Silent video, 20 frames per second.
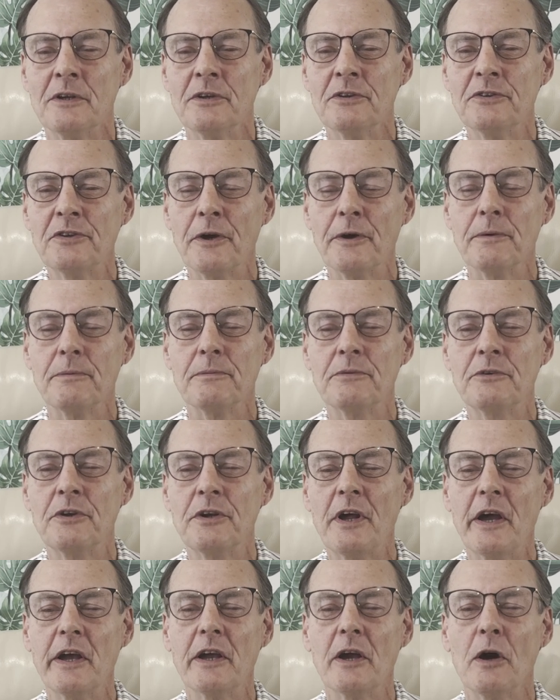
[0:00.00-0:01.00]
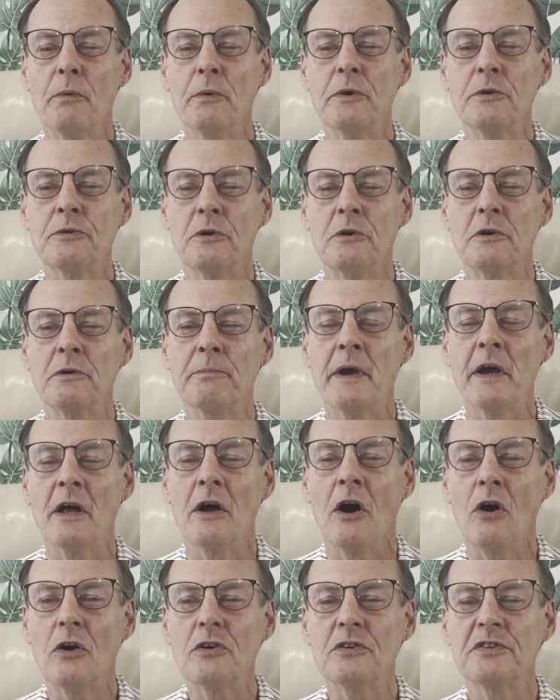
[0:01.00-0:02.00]
So today I want to talk
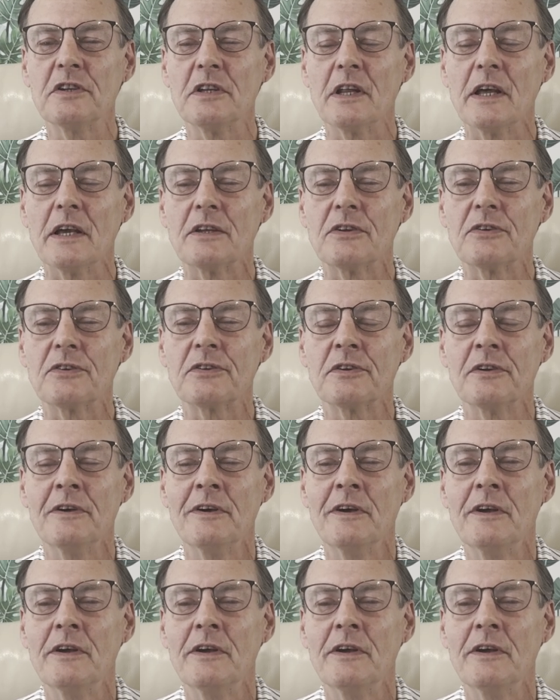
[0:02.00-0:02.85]
about oxalates.